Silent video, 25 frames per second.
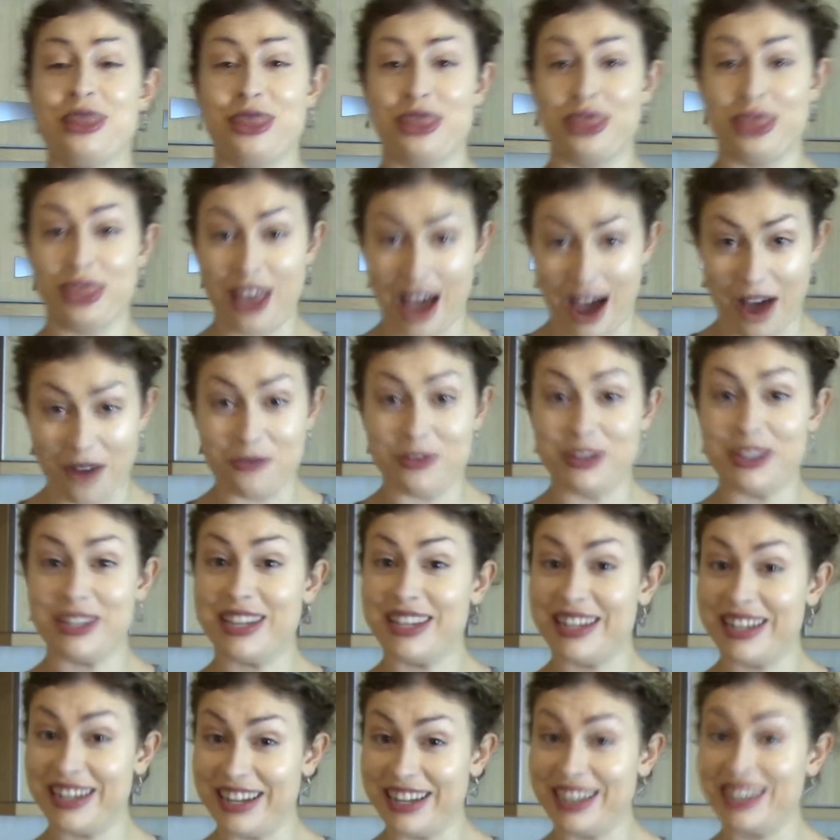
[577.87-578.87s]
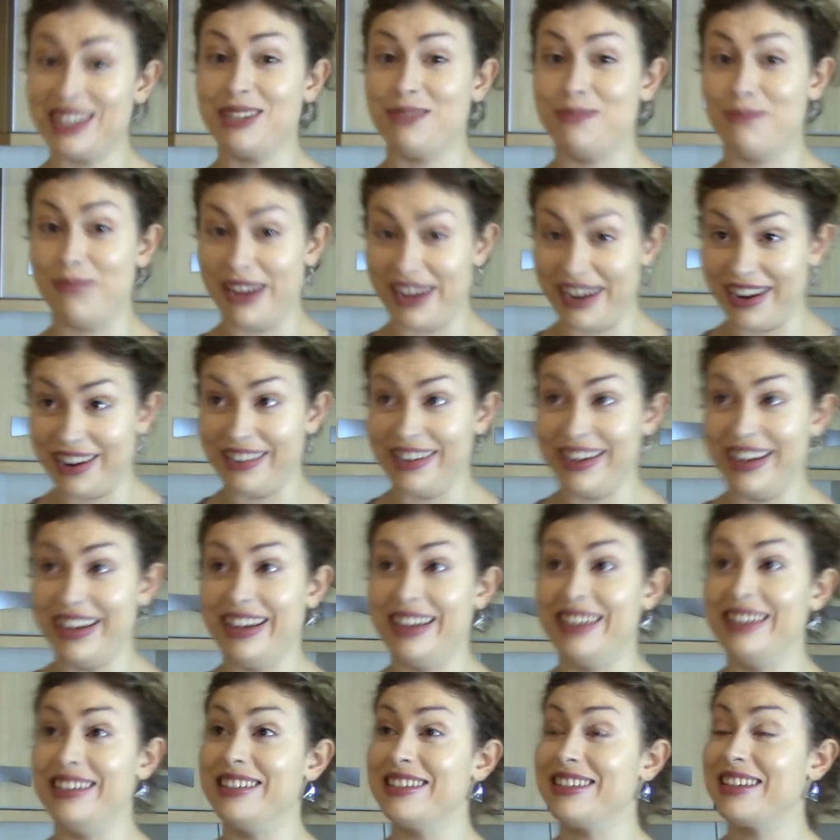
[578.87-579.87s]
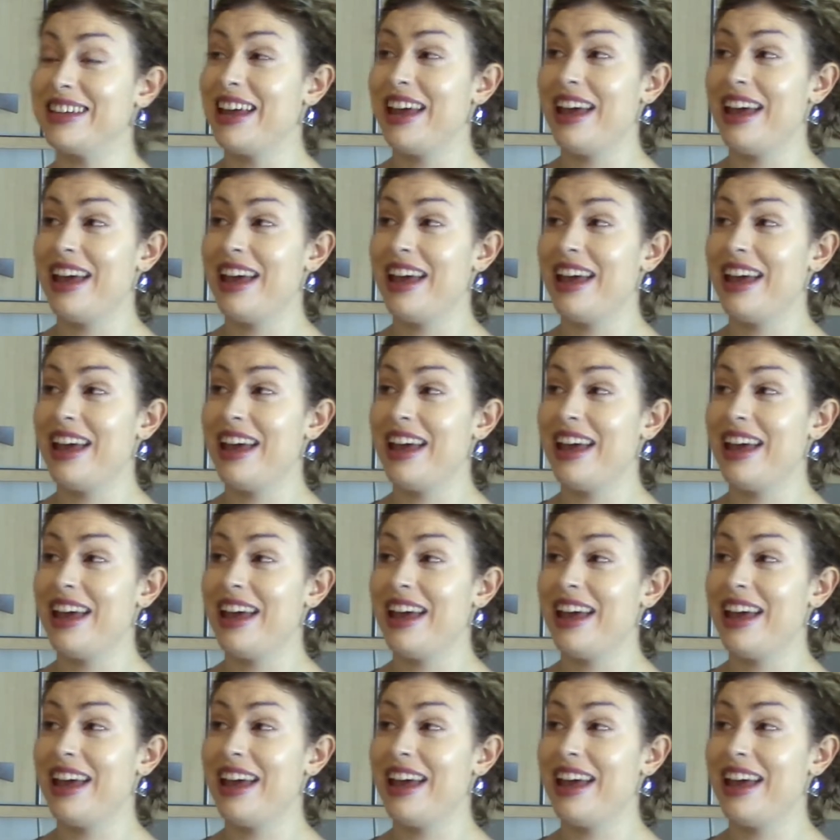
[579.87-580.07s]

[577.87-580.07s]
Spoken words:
That was an experience.